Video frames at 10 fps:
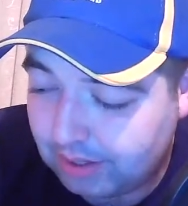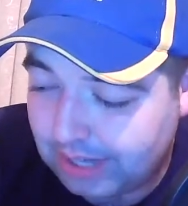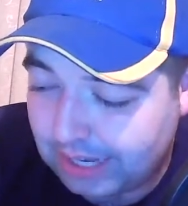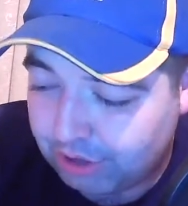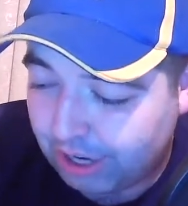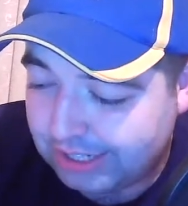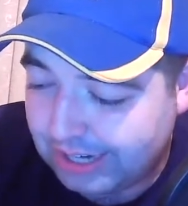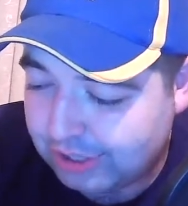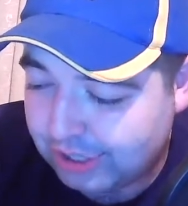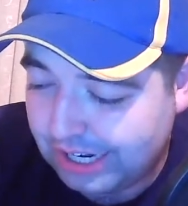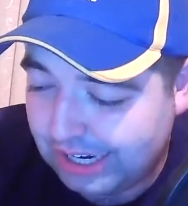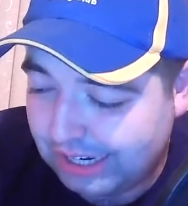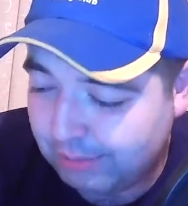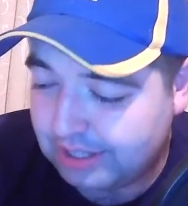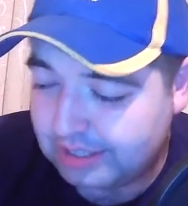attracting actually a
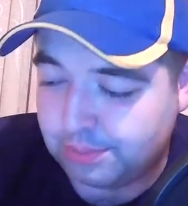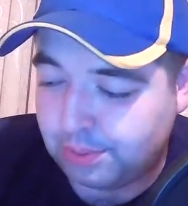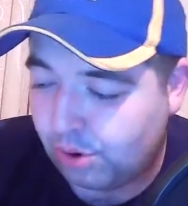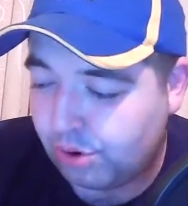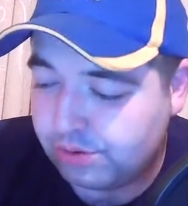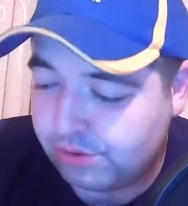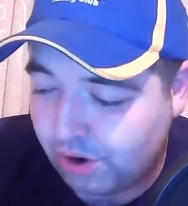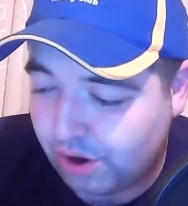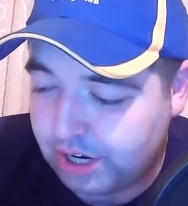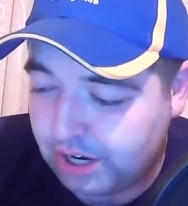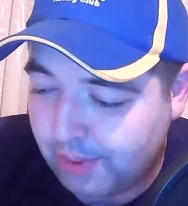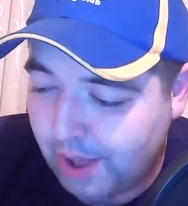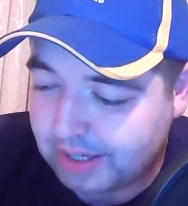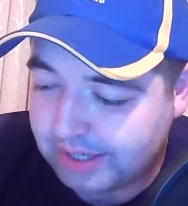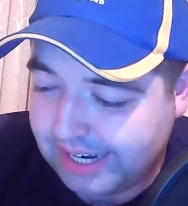little bit of support, drawn in the
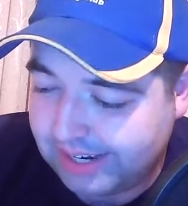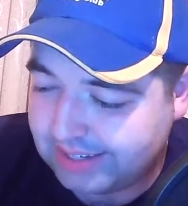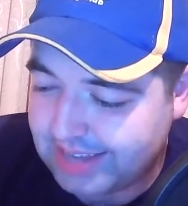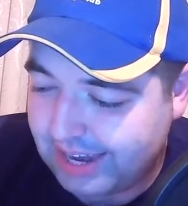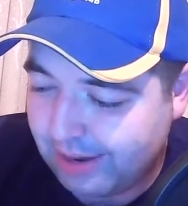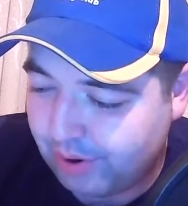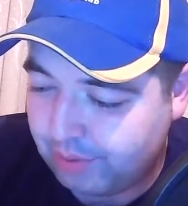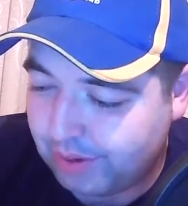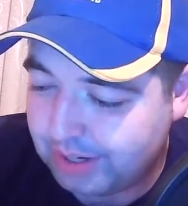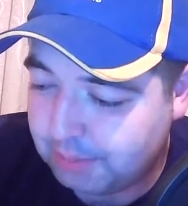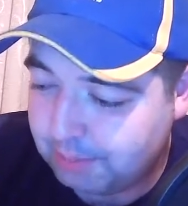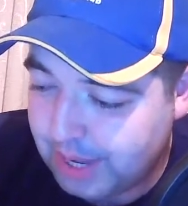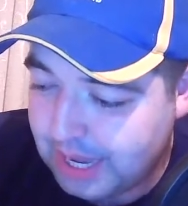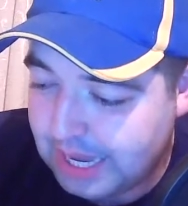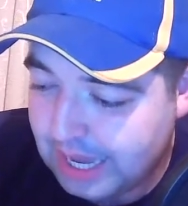box seat, exactly where you want to
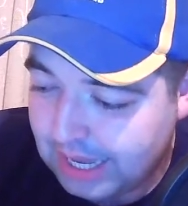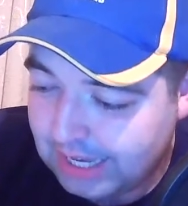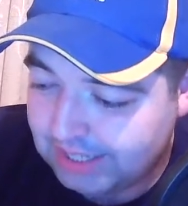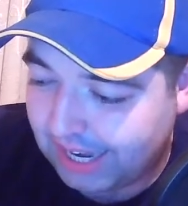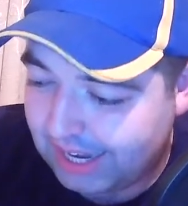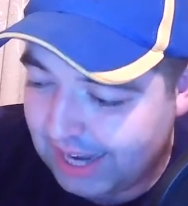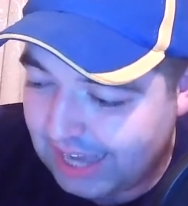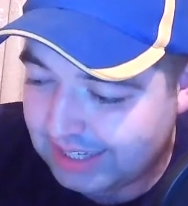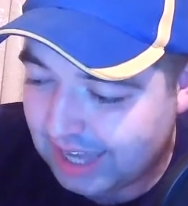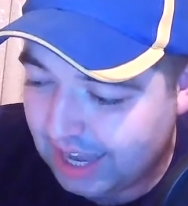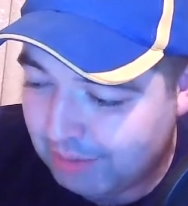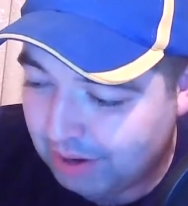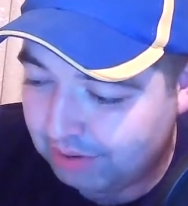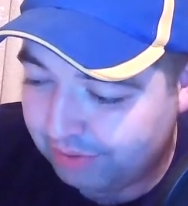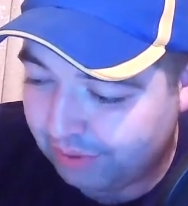be. Second last time
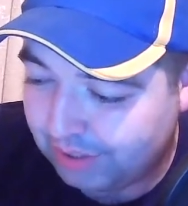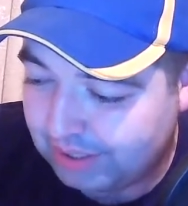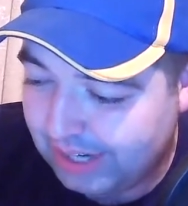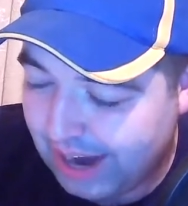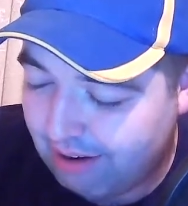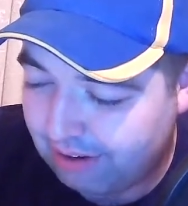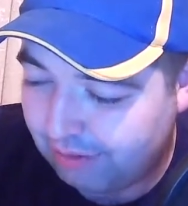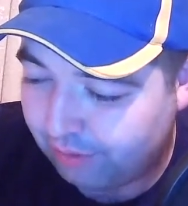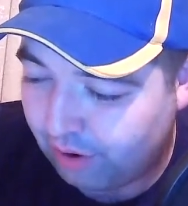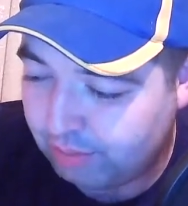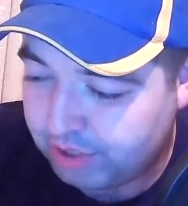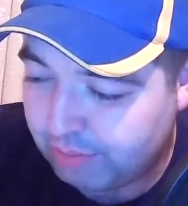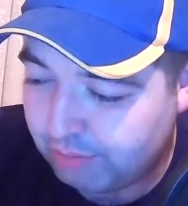out for a yard in form, Jim